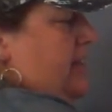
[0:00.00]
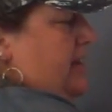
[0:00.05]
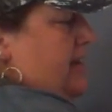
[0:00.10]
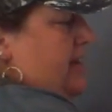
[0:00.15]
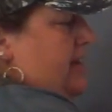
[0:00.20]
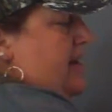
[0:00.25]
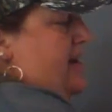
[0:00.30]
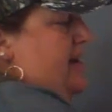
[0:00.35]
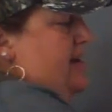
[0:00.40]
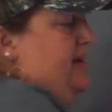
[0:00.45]

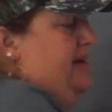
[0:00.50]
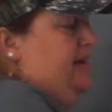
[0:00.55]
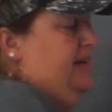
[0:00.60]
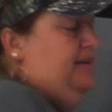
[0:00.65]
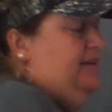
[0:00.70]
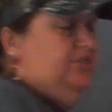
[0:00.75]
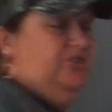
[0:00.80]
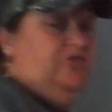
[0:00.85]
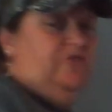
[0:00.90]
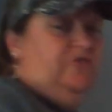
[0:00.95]

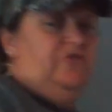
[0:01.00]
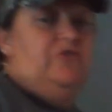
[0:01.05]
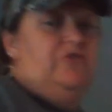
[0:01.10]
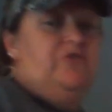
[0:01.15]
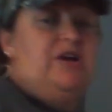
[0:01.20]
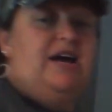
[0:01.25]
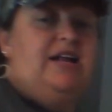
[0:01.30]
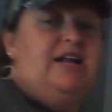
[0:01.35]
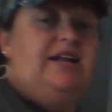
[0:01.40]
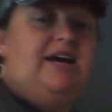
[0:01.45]
9. So if you
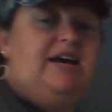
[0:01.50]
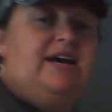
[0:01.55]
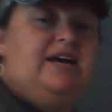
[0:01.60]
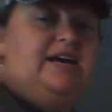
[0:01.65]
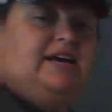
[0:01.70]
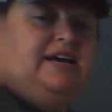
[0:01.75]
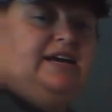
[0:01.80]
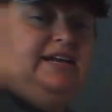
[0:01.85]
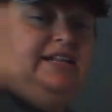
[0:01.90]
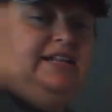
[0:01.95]
got
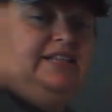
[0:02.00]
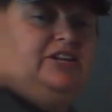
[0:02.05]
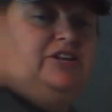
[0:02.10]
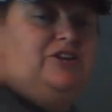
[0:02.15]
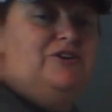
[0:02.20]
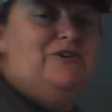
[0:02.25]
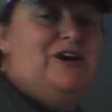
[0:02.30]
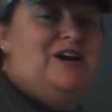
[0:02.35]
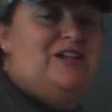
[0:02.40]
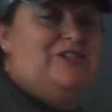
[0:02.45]
9,
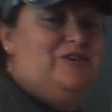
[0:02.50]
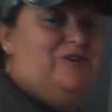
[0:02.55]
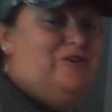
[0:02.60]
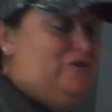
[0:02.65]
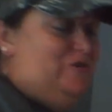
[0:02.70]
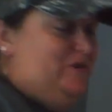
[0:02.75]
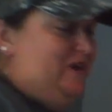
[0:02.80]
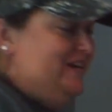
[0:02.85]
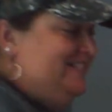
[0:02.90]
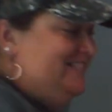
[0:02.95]
then you got the
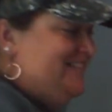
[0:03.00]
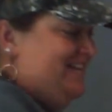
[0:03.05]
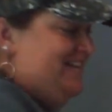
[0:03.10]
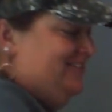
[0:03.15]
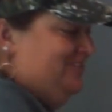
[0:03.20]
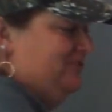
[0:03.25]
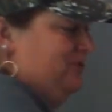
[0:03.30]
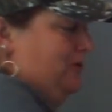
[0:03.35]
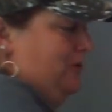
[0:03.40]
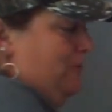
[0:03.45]
correct
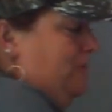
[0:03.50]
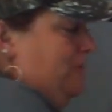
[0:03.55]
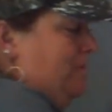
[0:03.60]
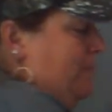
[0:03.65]
answer.